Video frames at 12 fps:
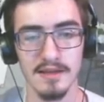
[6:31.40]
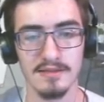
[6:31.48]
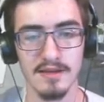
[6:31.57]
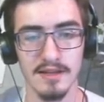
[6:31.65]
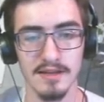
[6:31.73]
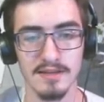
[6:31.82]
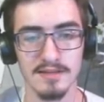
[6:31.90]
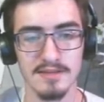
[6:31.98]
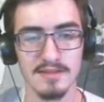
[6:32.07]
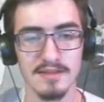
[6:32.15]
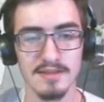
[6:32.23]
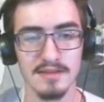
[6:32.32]
It's got a
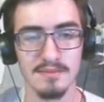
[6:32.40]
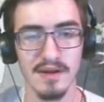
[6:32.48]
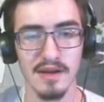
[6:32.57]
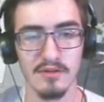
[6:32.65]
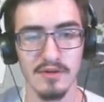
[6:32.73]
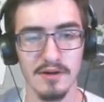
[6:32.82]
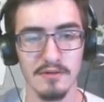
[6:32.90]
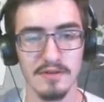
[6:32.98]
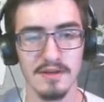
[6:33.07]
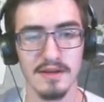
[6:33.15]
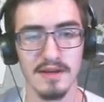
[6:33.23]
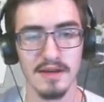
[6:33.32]
consistent
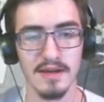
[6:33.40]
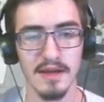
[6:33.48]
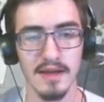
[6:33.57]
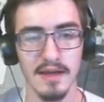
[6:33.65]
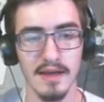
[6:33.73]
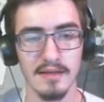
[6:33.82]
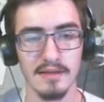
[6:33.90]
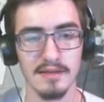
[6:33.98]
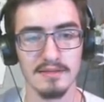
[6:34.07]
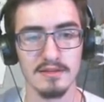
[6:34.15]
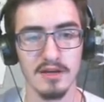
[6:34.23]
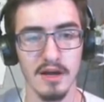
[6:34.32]
background, and
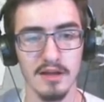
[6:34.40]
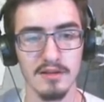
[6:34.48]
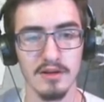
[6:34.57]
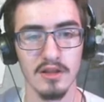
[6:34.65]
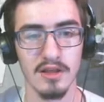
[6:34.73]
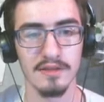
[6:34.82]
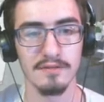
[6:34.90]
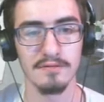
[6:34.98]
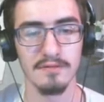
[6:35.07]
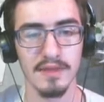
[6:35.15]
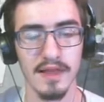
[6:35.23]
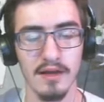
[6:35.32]
it's got a lot of
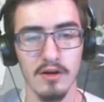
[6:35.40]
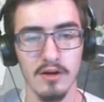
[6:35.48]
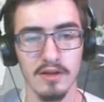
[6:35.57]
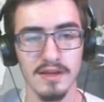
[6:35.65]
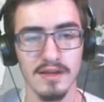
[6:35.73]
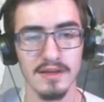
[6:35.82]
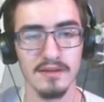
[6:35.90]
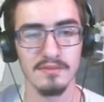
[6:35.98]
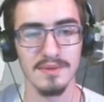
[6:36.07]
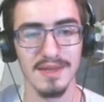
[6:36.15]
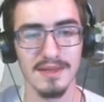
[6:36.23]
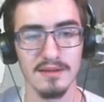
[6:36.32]
flat on it. It
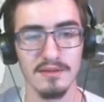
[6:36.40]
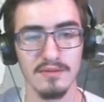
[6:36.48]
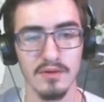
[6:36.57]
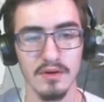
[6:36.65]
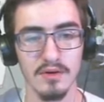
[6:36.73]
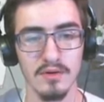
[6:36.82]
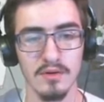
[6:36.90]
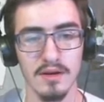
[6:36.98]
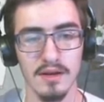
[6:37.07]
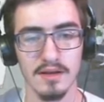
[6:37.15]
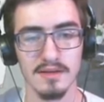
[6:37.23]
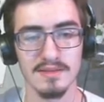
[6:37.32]
gives me ideas for
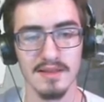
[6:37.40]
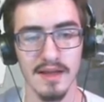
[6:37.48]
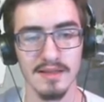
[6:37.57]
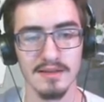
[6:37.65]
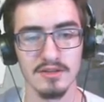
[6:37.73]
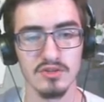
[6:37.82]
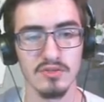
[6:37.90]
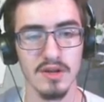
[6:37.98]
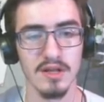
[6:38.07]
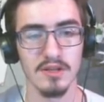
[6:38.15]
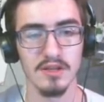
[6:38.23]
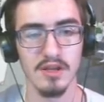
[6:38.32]
a sliding
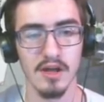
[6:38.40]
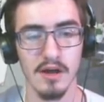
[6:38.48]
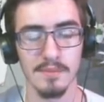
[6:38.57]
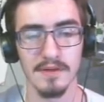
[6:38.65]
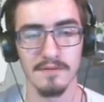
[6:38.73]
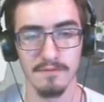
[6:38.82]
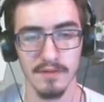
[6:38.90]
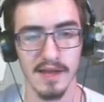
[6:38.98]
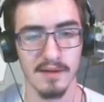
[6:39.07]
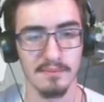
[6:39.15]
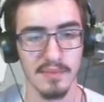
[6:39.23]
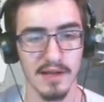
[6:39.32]
screen on the top, the
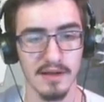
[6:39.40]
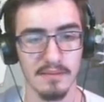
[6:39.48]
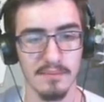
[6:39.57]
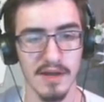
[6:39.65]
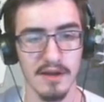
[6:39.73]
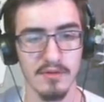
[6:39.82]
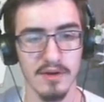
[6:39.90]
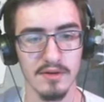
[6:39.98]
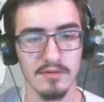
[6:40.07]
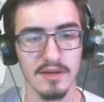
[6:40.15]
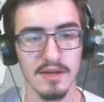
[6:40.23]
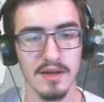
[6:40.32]
flat black
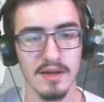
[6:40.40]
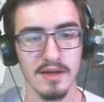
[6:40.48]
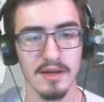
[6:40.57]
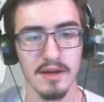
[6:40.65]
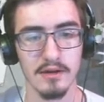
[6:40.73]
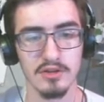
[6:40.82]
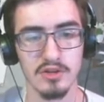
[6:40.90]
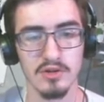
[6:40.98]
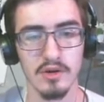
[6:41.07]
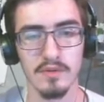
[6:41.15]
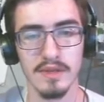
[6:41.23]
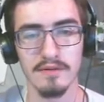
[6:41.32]
background. I just
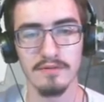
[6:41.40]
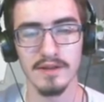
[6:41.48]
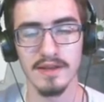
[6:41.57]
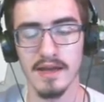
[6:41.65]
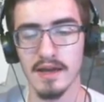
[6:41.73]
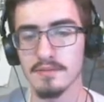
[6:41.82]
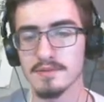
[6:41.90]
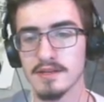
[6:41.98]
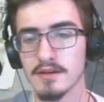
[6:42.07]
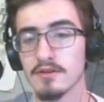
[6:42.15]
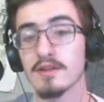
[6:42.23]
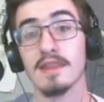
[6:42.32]
throw in different tabs
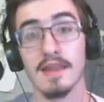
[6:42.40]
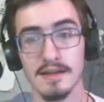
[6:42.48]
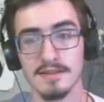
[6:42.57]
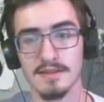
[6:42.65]
there. That's